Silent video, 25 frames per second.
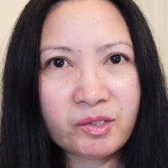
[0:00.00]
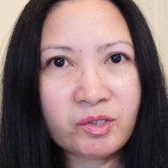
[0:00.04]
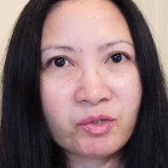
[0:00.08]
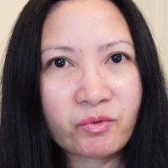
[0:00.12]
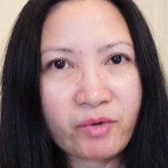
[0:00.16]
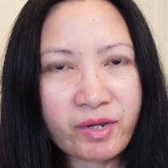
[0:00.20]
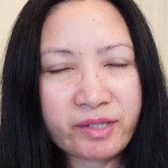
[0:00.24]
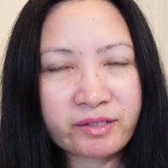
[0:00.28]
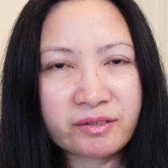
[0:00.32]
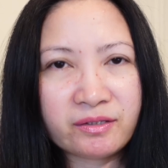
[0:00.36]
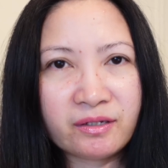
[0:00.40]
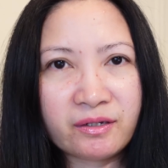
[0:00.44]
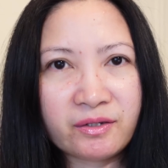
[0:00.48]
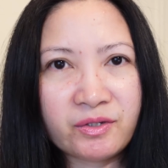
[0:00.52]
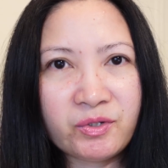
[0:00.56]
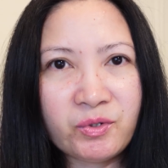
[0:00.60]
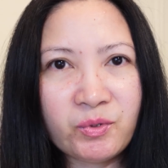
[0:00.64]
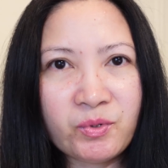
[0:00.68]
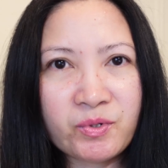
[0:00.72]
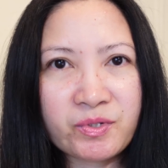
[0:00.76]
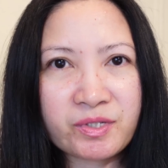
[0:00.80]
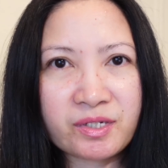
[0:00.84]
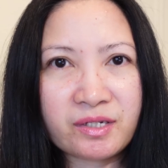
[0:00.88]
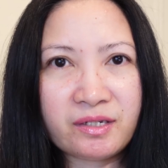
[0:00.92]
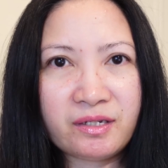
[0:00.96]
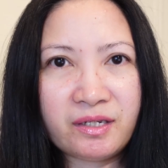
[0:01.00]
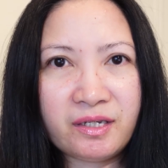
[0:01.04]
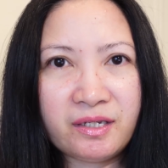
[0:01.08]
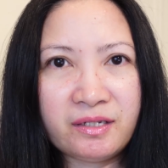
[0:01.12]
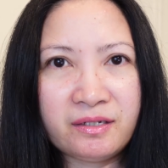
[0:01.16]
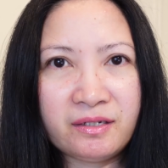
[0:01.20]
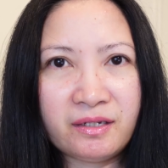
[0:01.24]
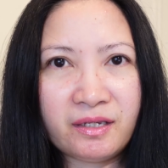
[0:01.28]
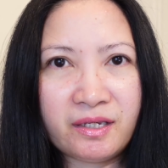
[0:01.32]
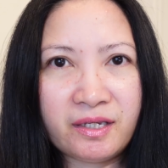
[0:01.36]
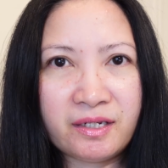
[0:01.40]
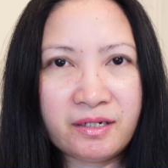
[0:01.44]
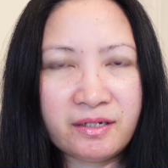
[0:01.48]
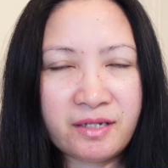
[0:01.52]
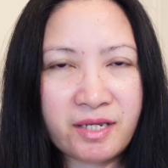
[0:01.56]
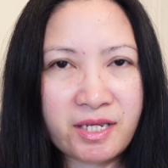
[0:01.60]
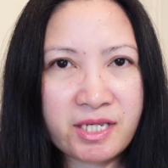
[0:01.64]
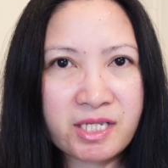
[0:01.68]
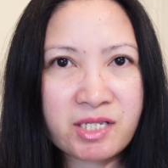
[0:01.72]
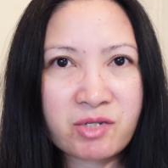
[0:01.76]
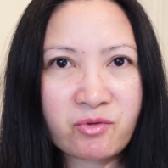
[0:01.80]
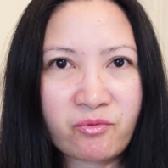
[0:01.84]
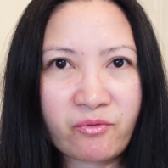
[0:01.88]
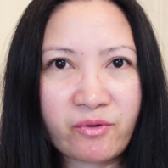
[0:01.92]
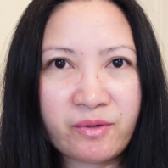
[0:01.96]
director used in
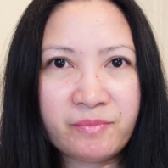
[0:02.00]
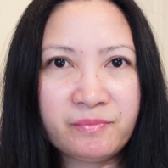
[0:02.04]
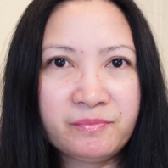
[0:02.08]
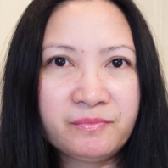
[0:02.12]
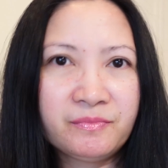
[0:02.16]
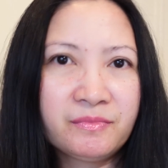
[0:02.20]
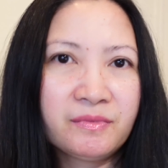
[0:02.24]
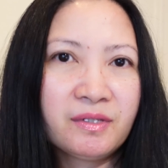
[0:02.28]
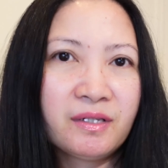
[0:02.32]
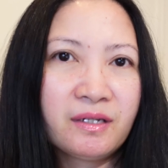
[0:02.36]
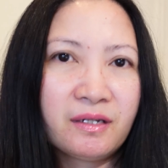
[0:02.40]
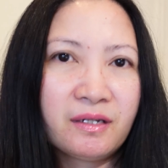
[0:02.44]
his film